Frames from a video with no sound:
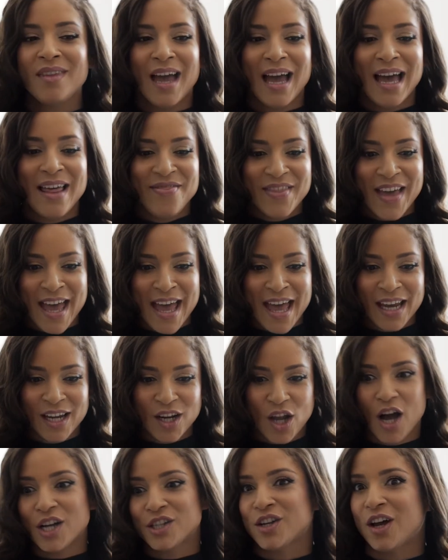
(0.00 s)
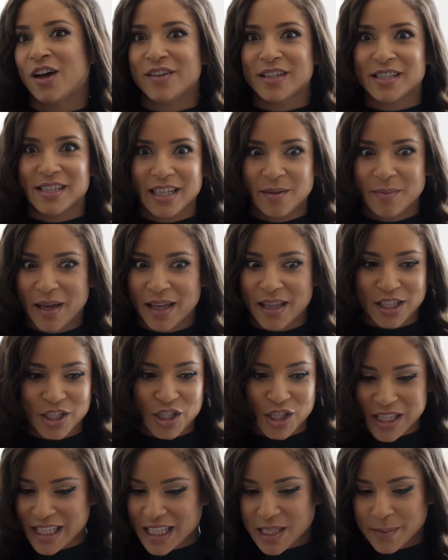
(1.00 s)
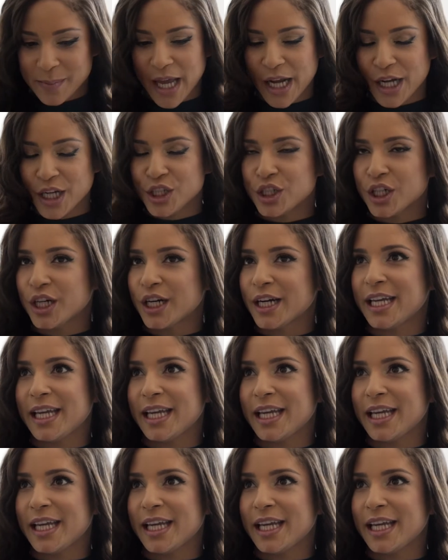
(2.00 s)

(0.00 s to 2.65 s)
And then, gosh, obviously my logistics manager,